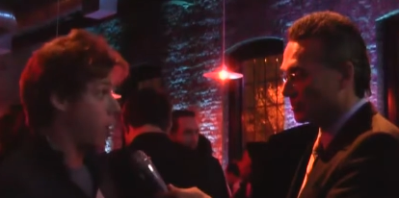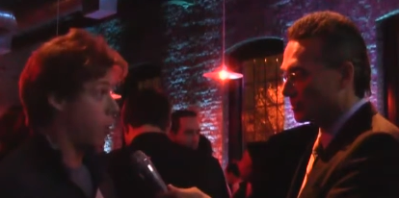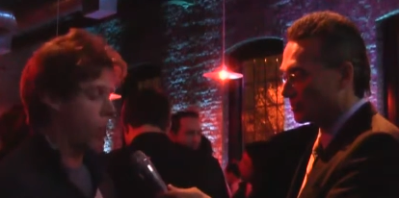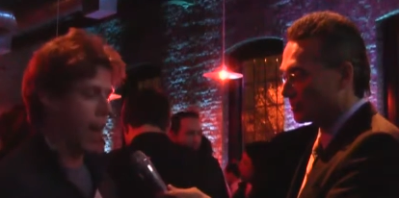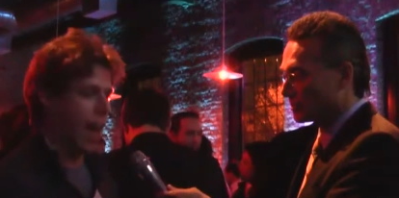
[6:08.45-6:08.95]

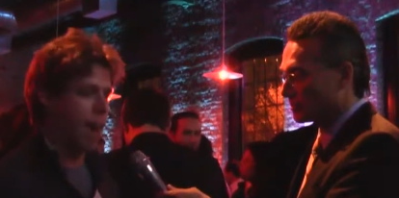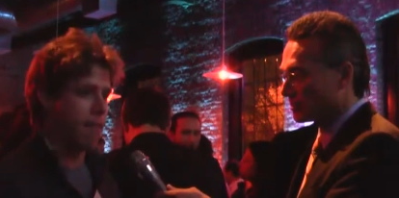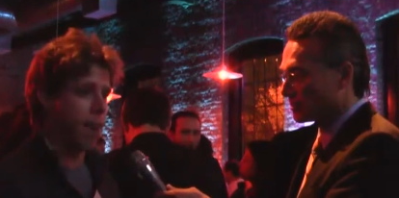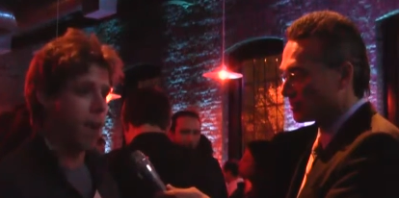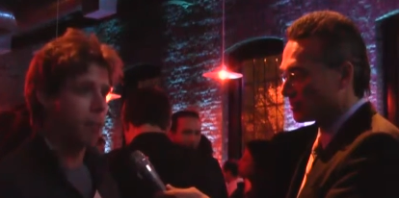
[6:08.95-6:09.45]
Speaker 1: We're we
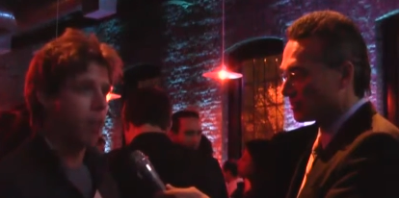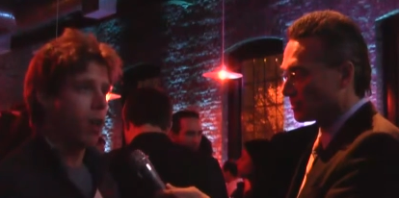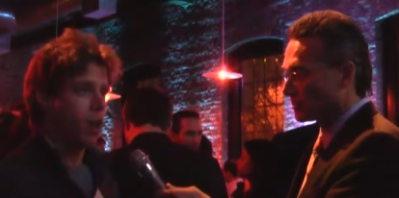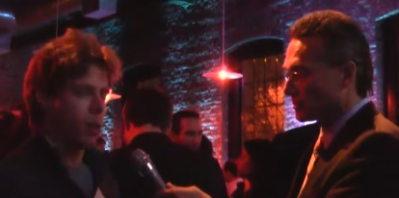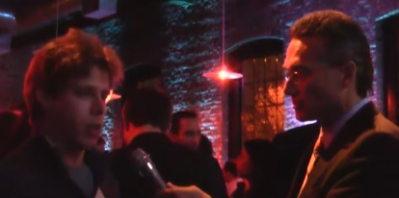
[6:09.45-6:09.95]
have um,
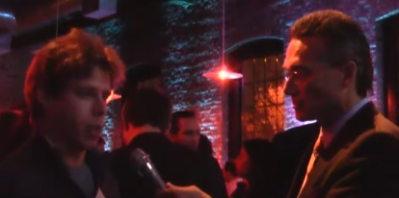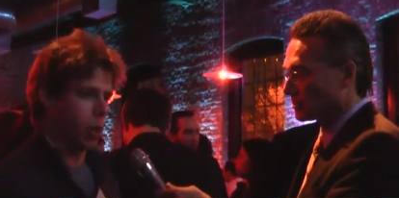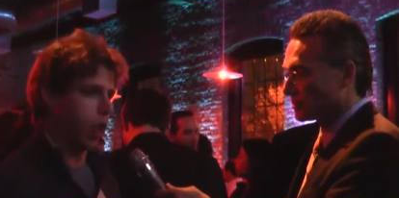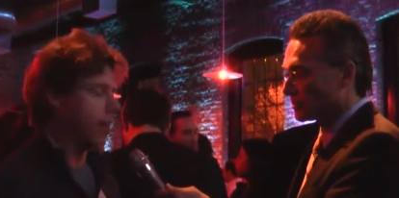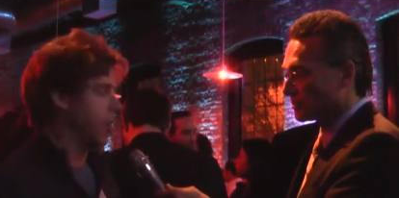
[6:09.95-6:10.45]

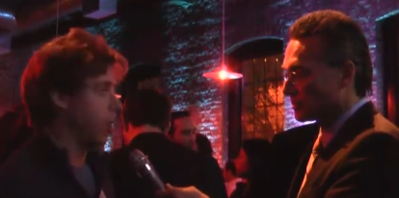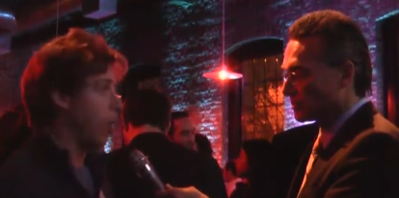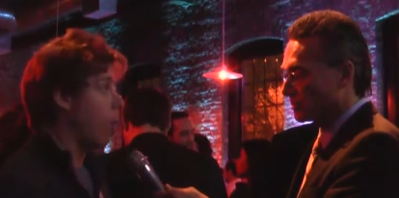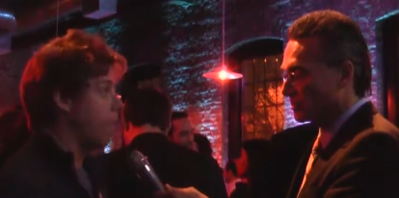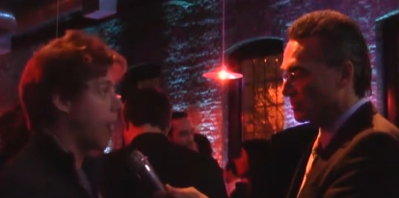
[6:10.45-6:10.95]
there's three of us that
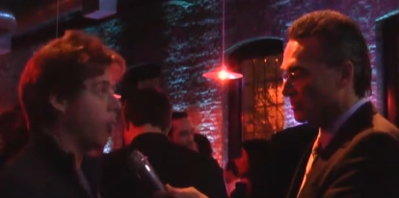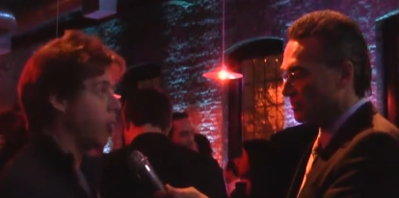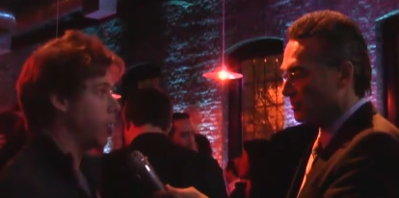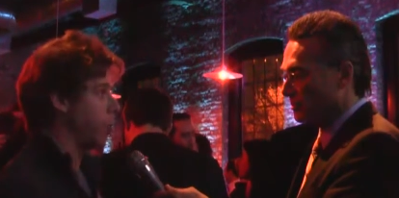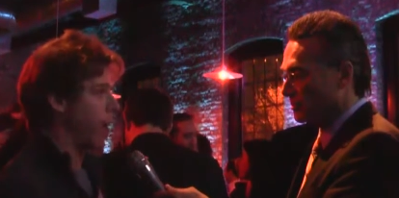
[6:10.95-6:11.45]
are
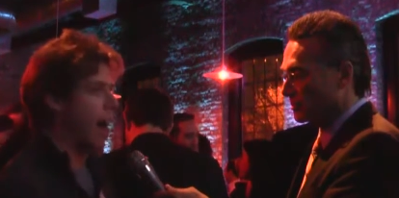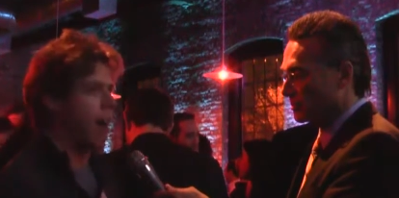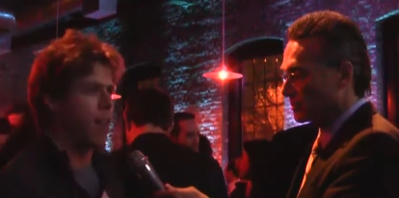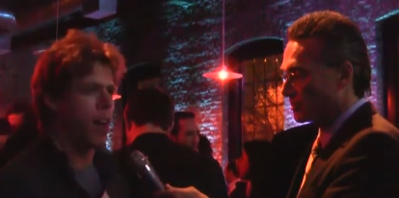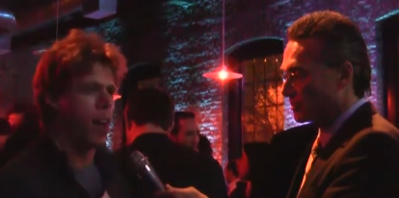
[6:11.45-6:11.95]
co-founders, and we
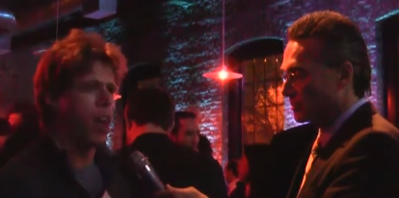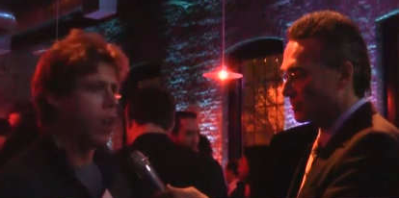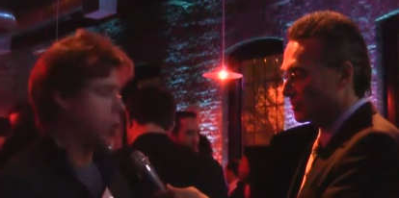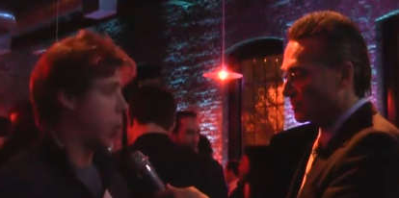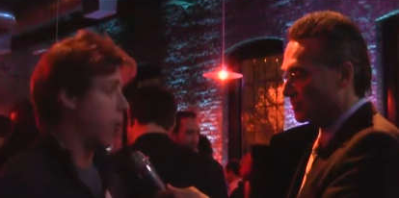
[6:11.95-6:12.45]
have uh,
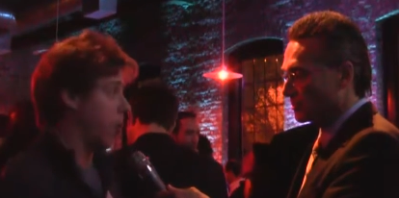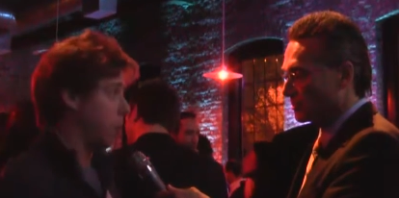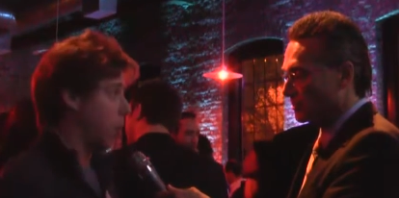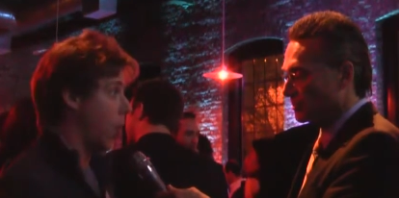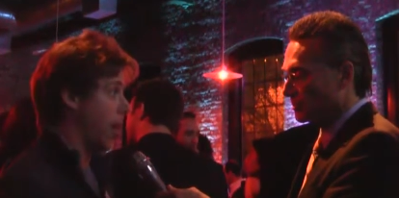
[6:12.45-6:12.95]
two other
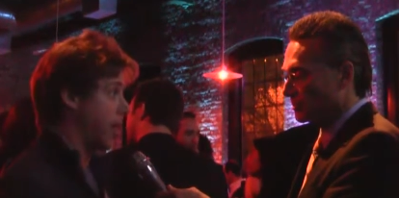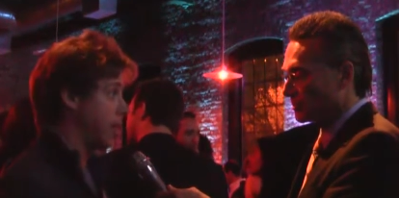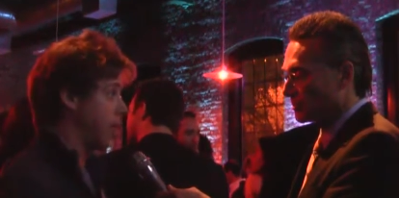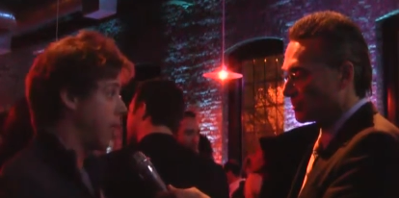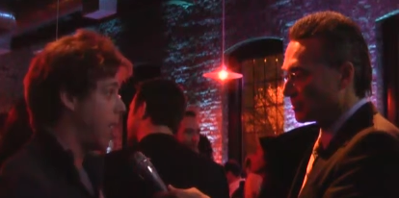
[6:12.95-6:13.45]

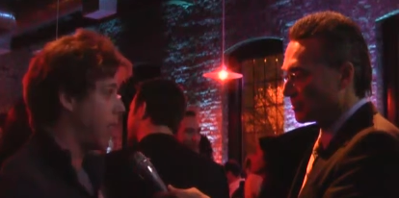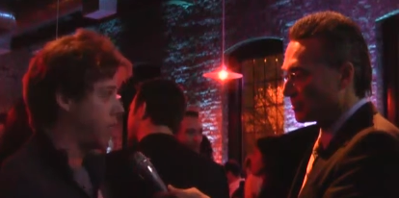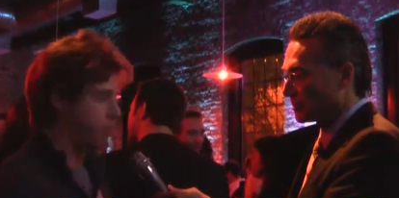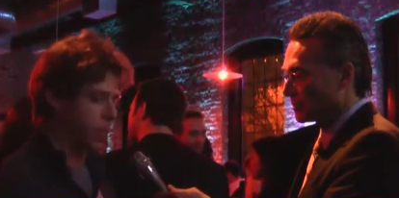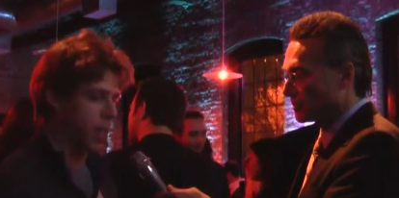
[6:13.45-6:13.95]
employees
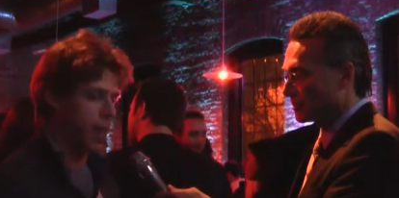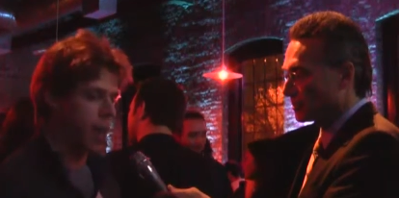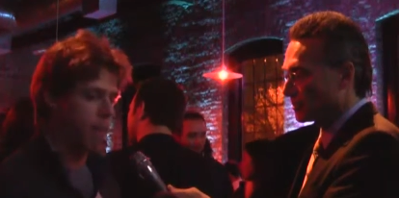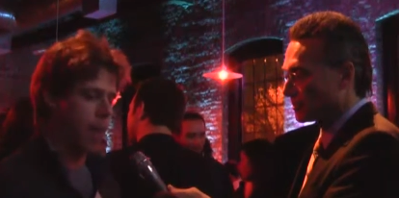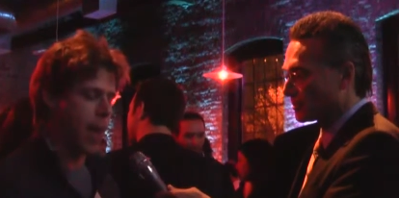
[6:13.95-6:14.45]
um,
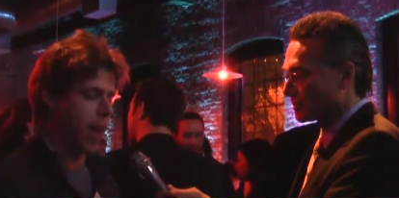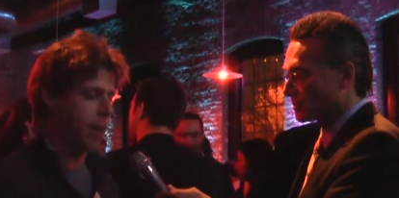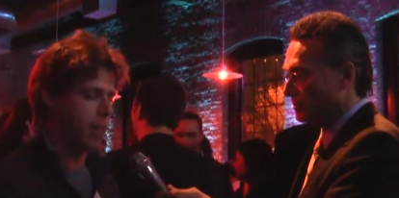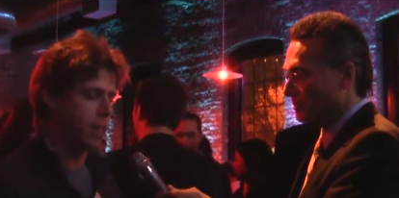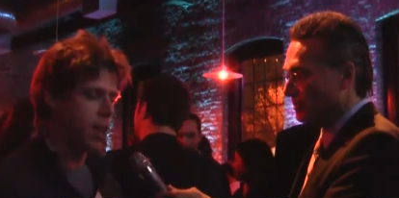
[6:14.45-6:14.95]
signed up,
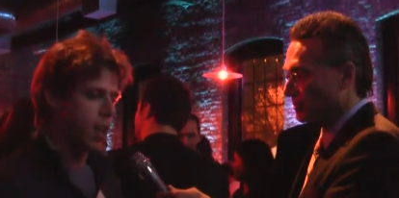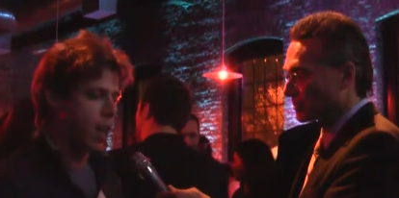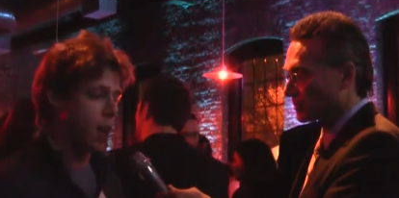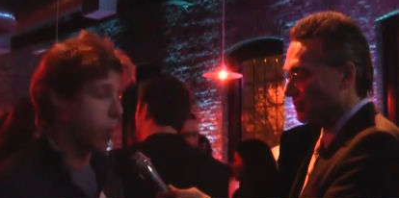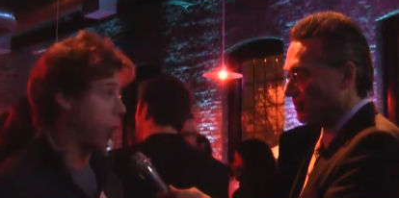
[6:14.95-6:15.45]
and
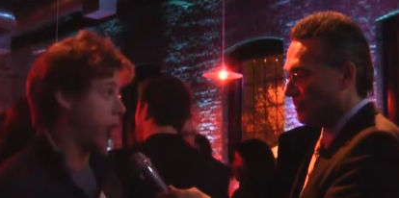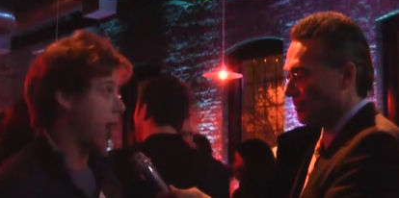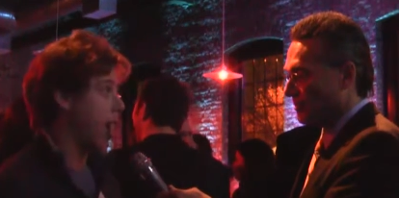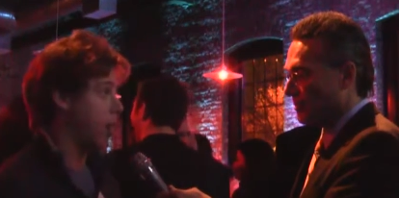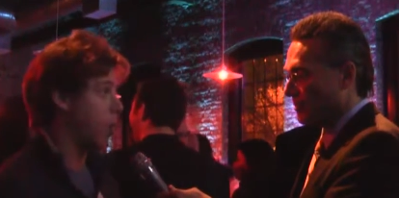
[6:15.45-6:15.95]
um, we're
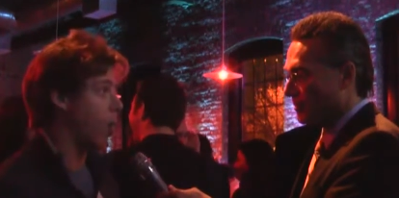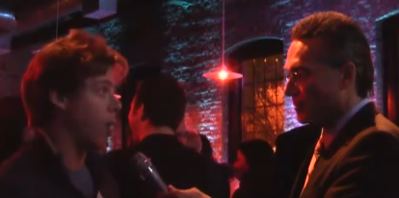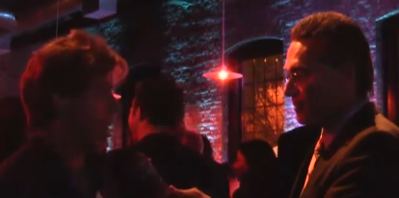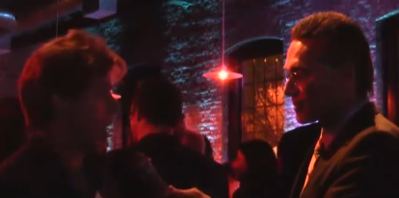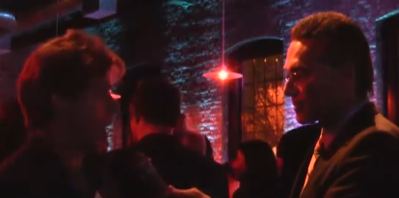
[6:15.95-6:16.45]
looking to hire
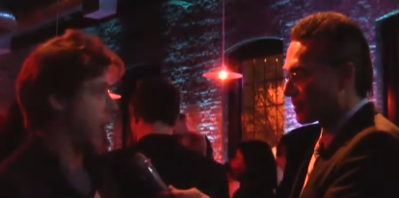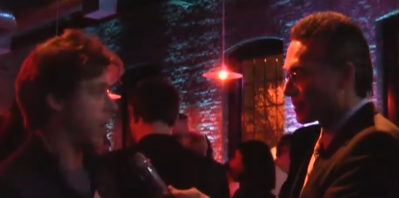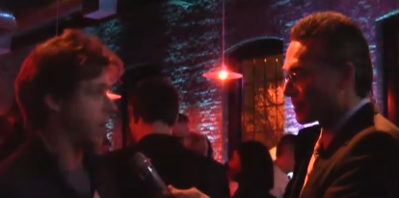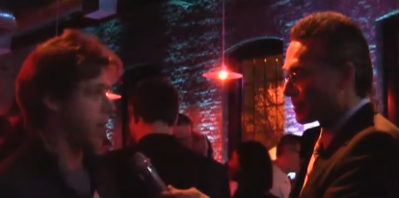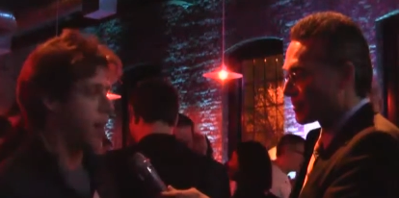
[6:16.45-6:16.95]
more.
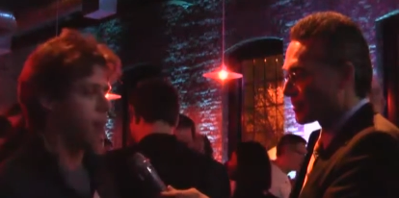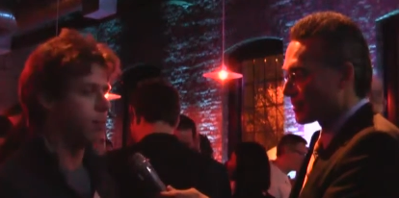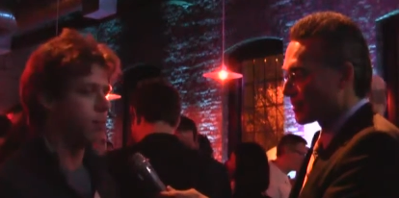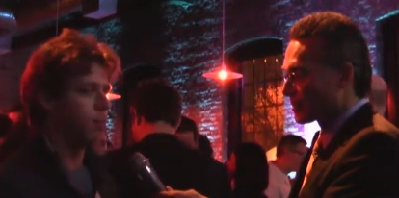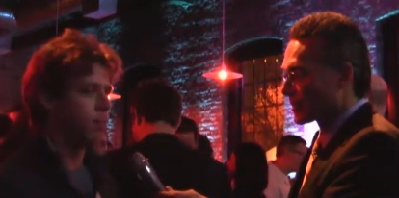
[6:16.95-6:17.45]
And
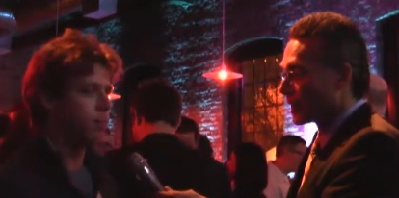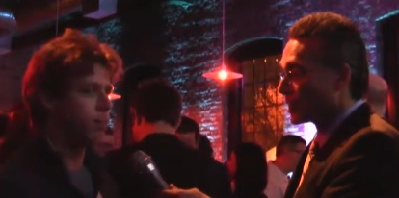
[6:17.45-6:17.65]
um,